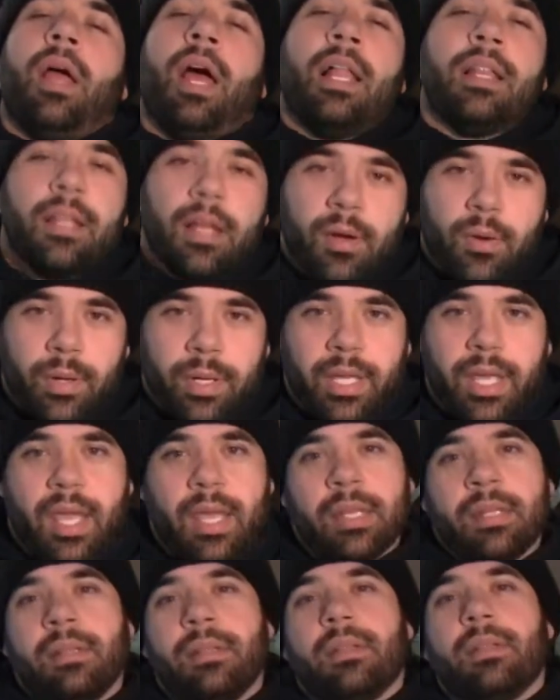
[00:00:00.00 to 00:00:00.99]
Hello
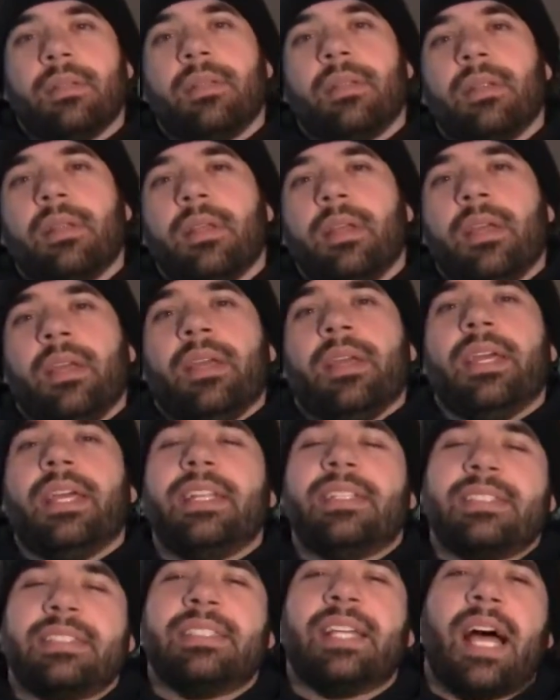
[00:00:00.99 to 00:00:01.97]
again,
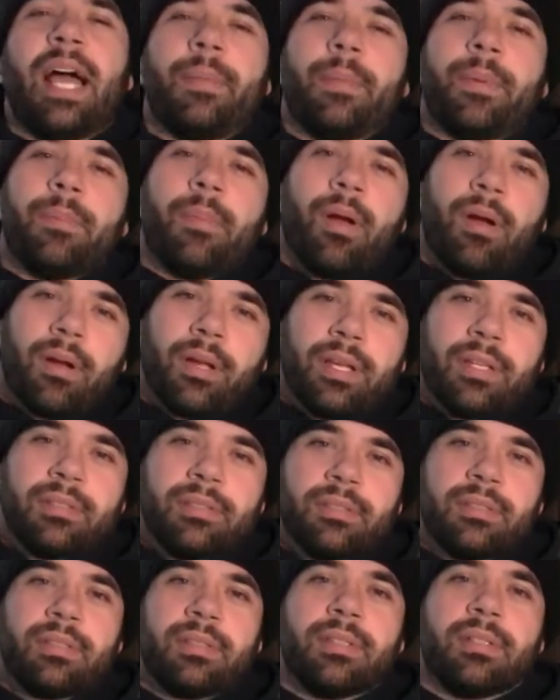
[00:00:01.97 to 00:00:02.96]
it's Simon
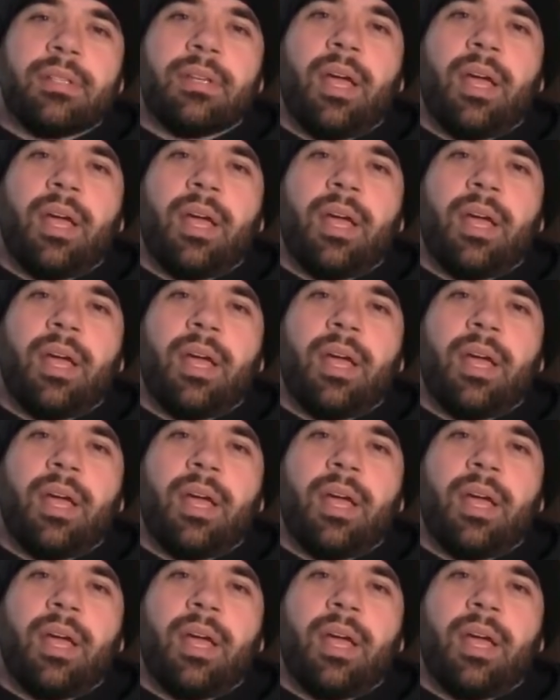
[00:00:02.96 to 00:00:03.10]
Marcus,